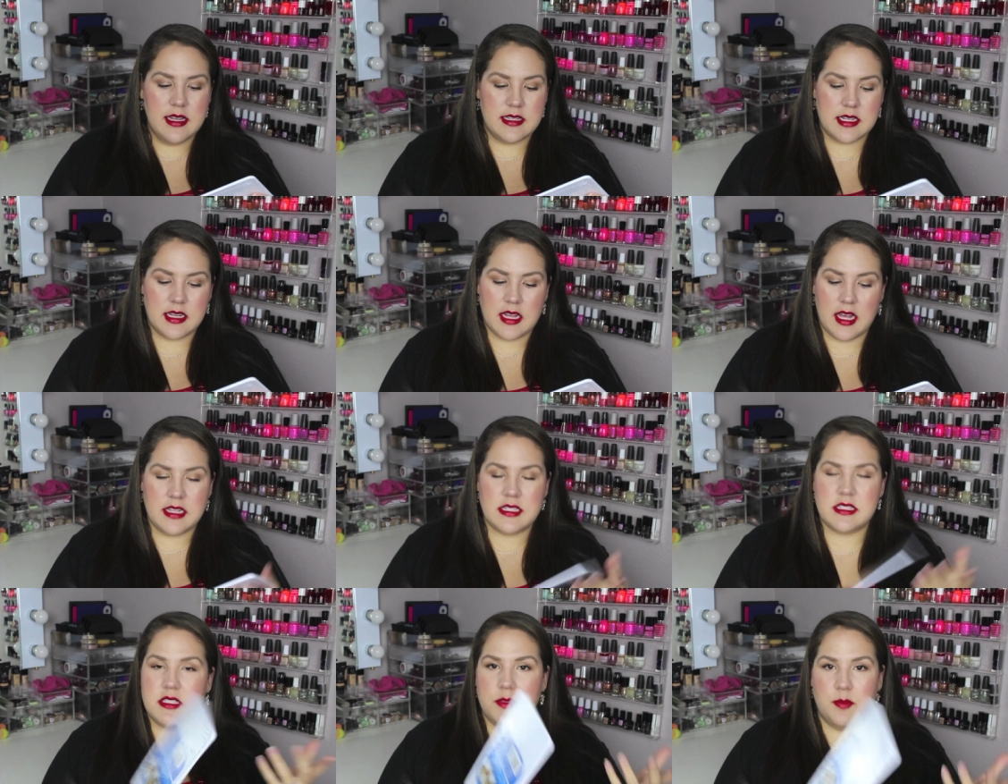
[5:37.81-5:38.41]
to
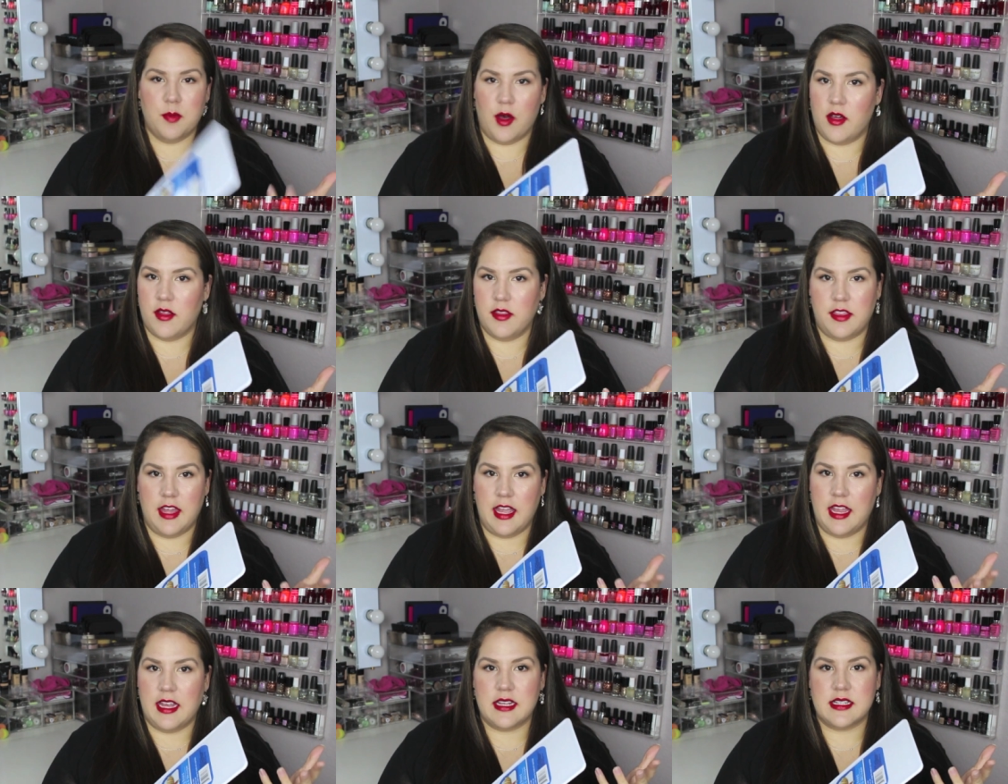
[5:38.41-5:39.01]
cut small
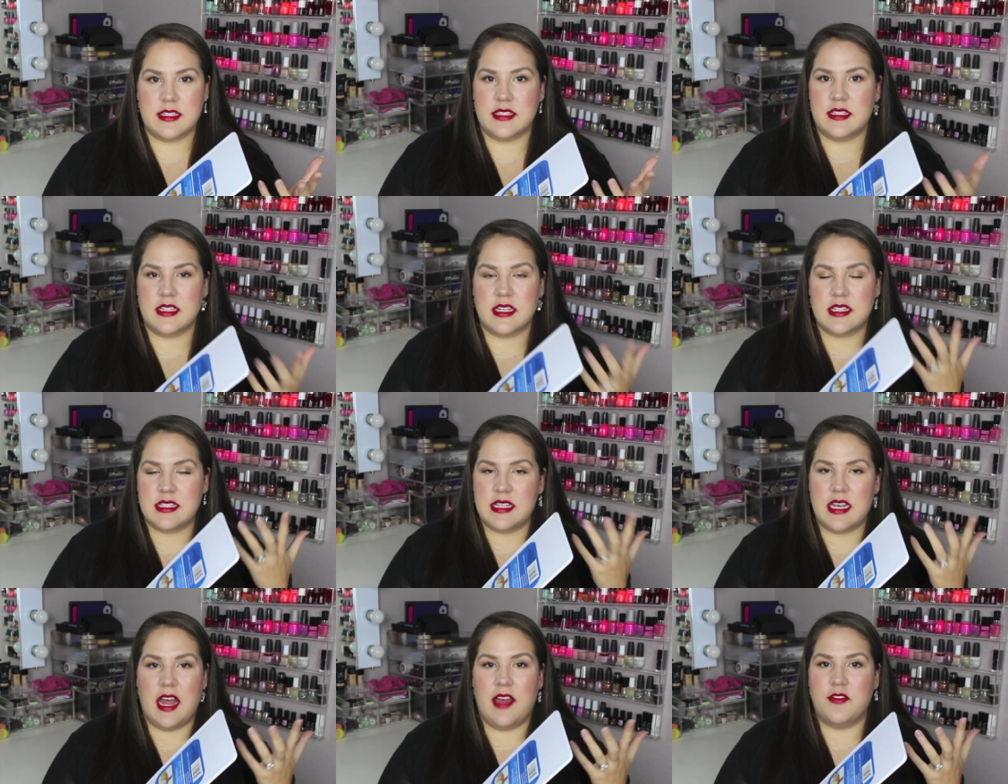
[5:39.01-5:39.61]
things it
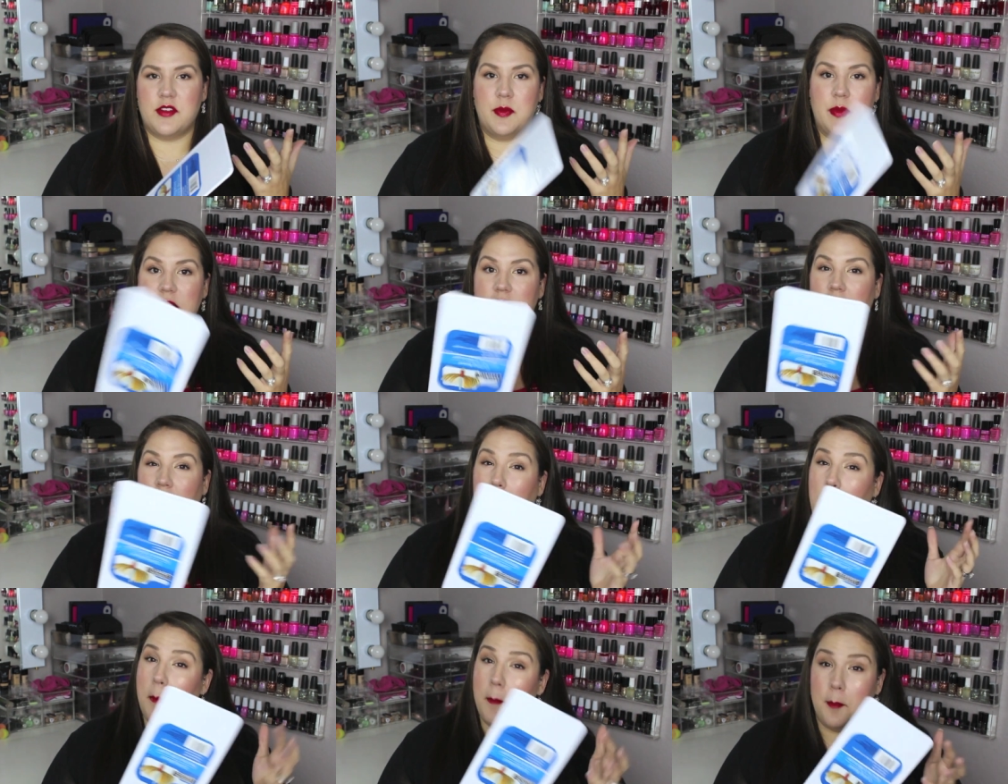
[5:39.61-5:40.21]
doesn't have to be
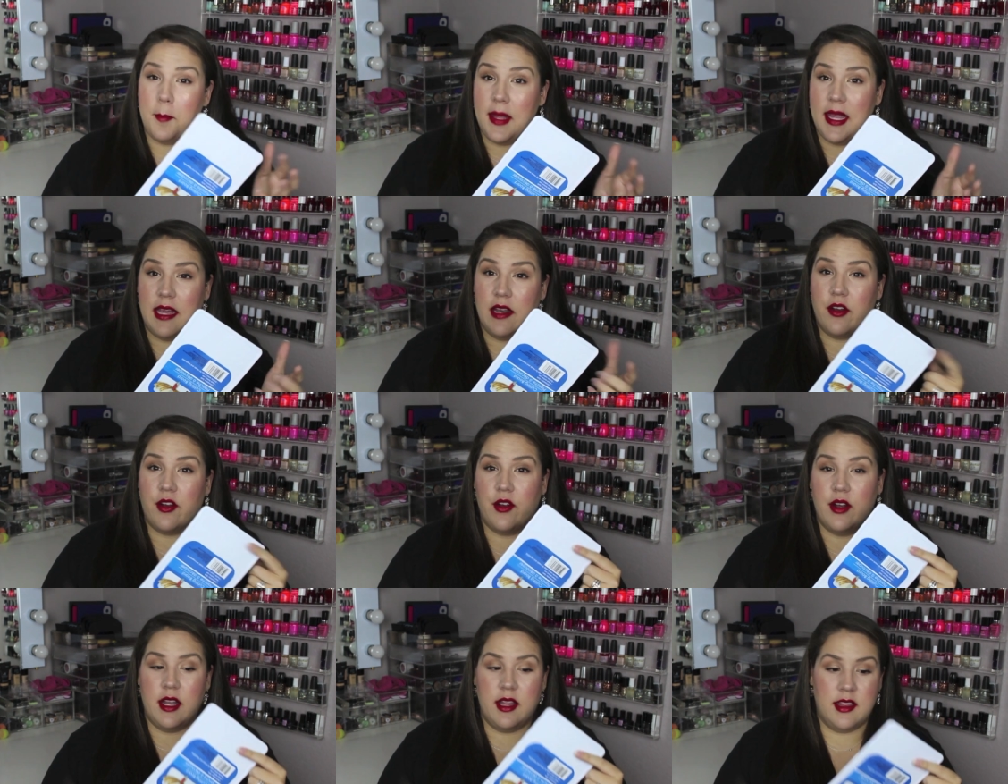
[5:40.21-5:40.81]
like
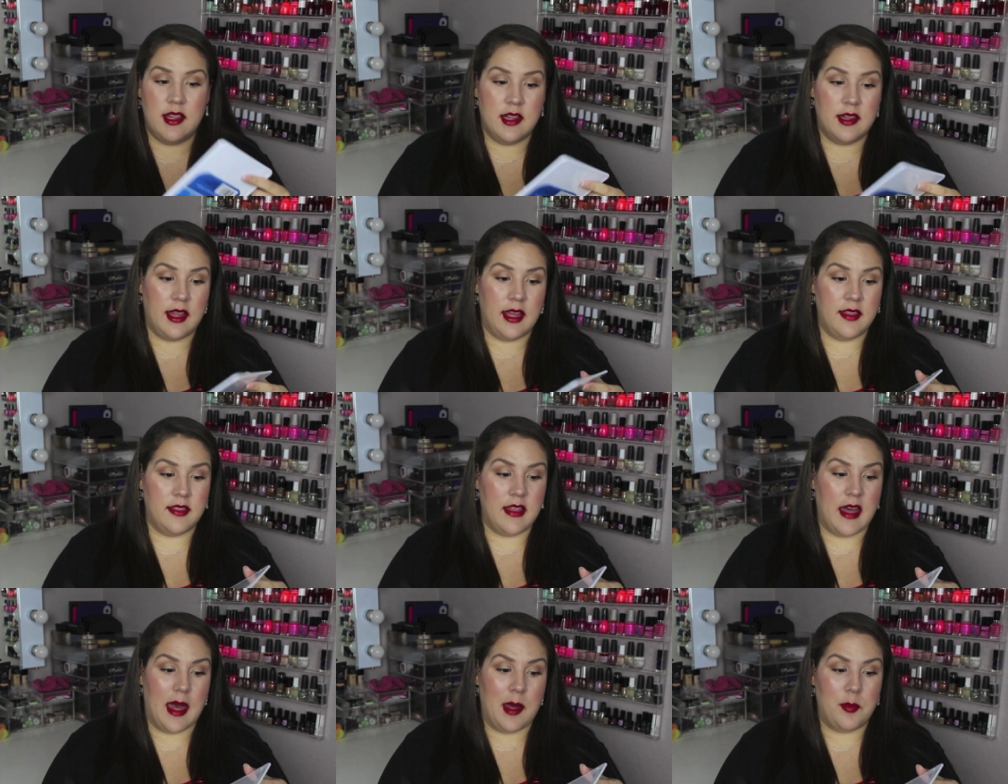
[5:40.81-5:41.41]
meat or anything
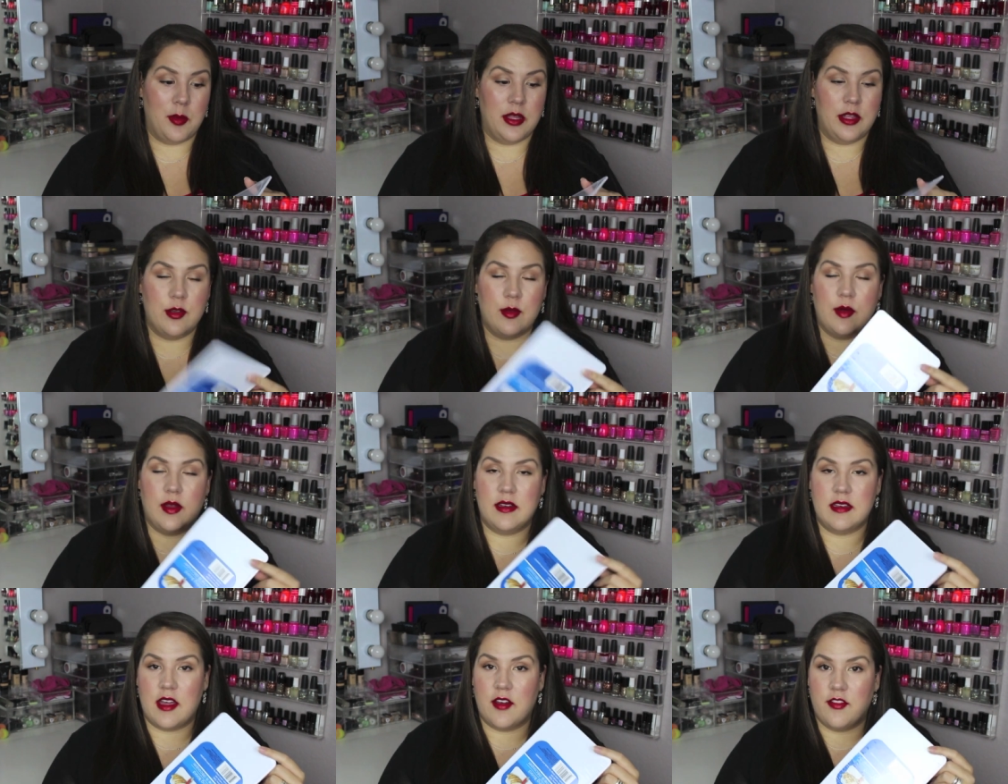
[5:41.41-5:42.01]
like that but you
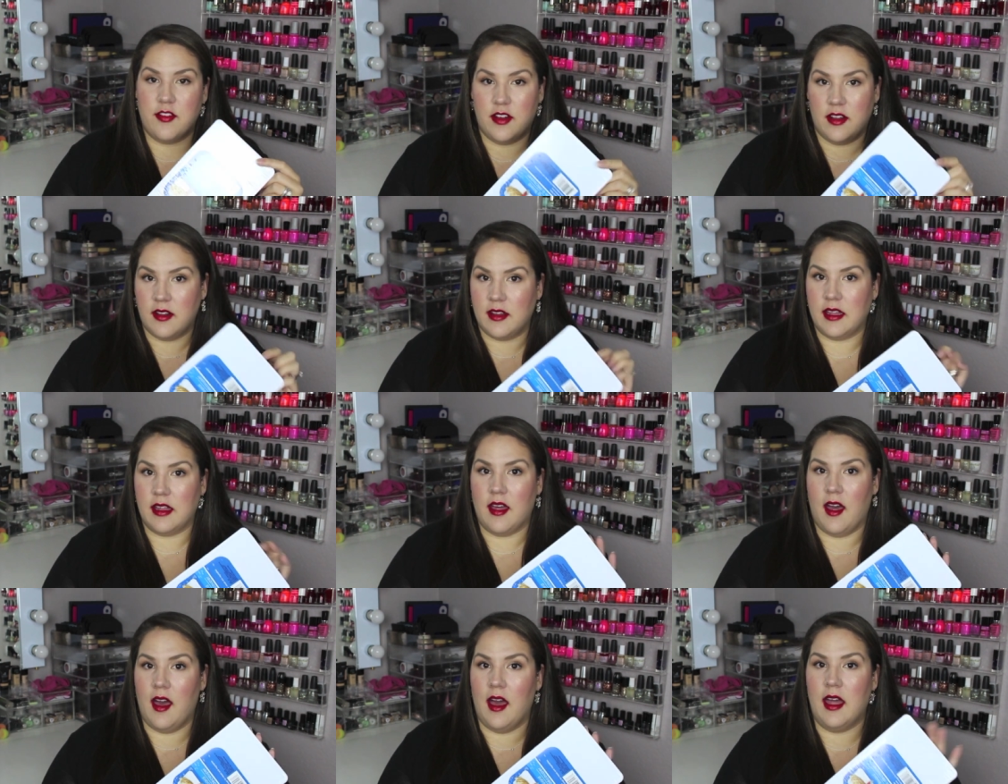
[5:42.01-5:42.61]
can
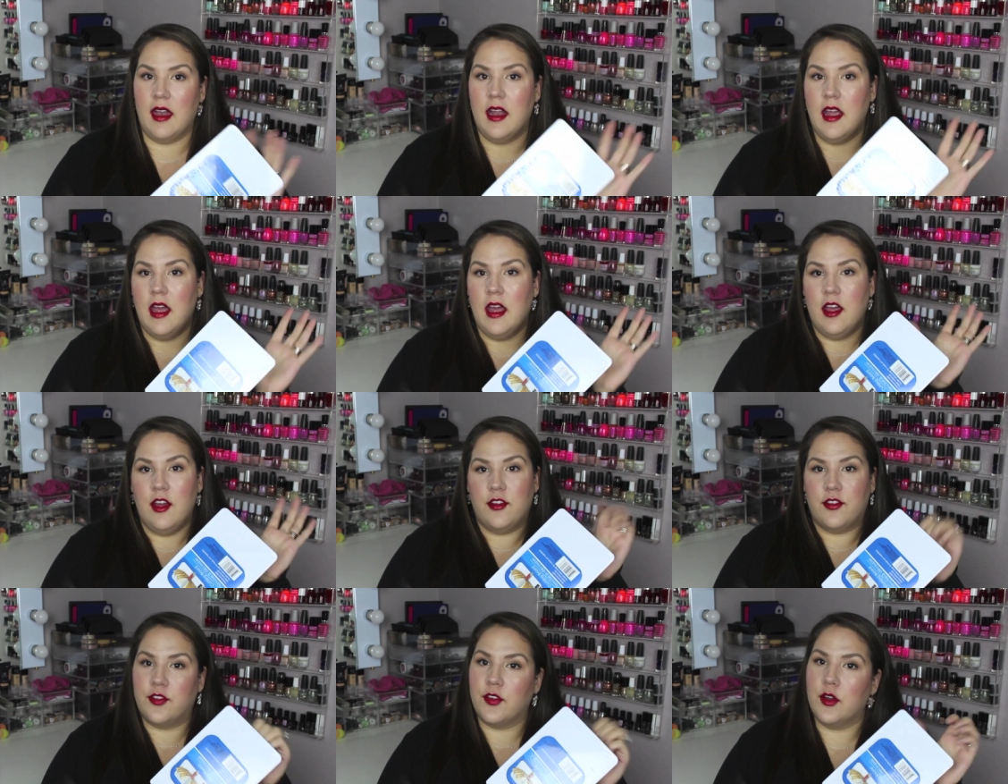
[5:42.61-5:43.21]
definitely cut
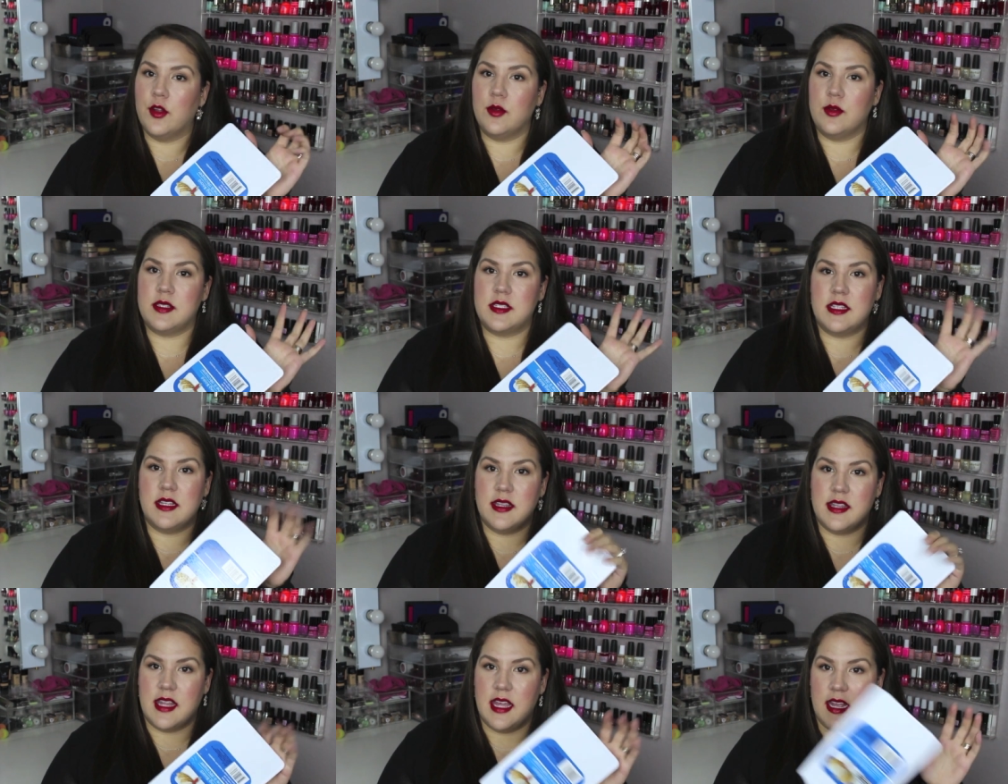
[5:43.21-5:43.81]

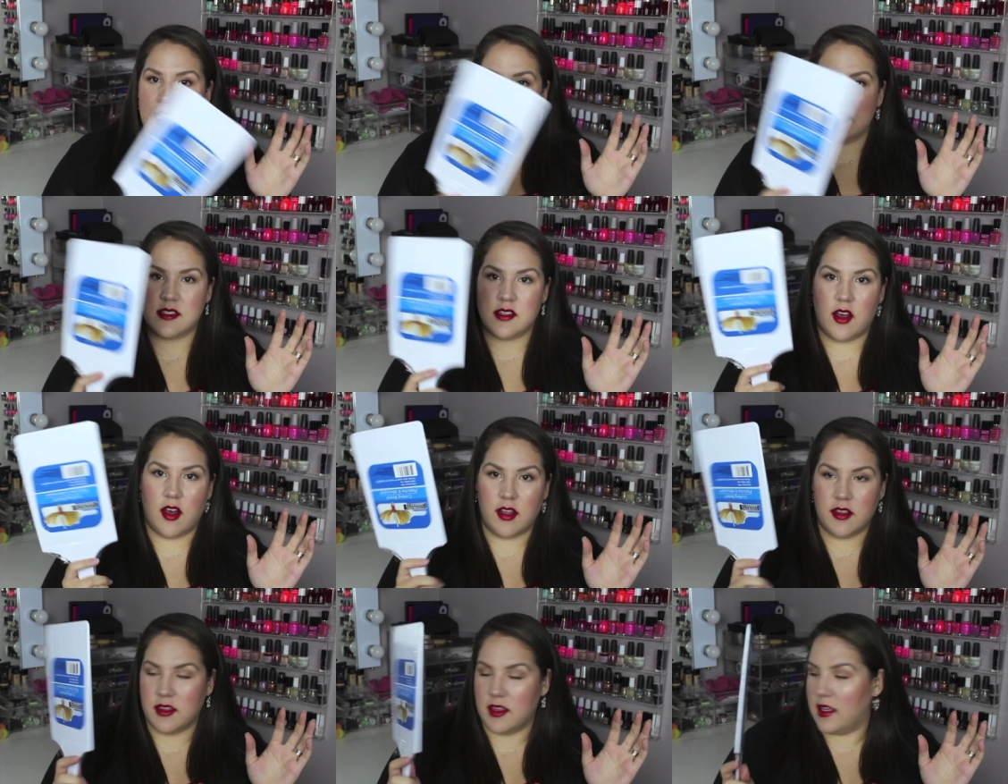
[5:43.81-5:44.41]
fruits and things
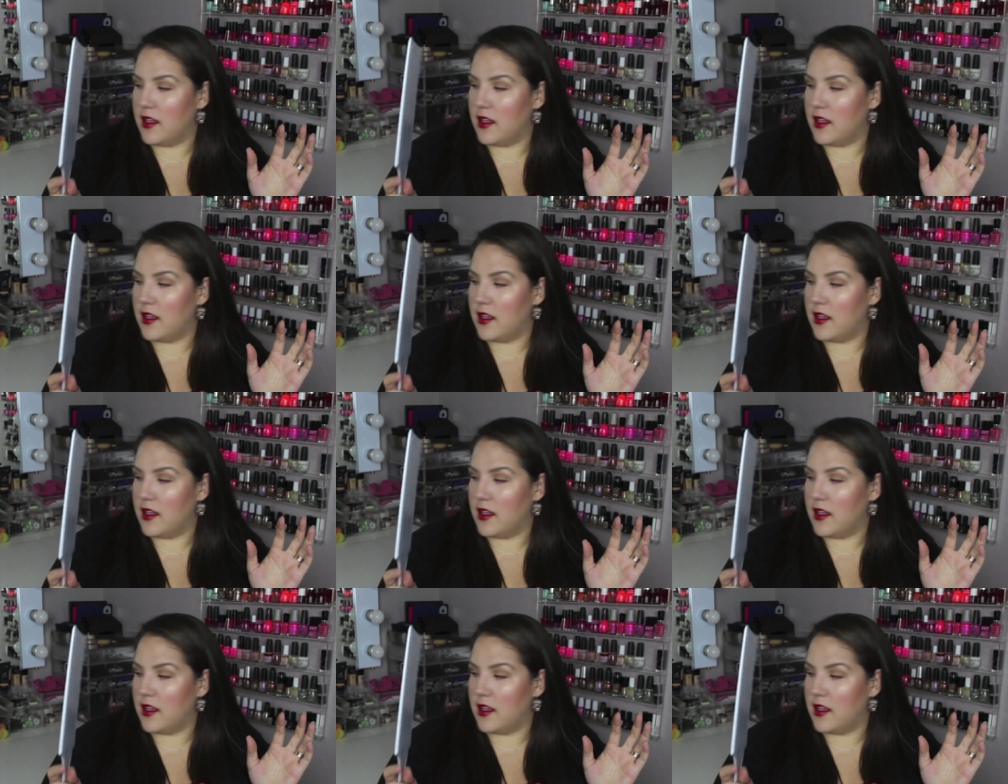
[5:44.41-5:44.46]
on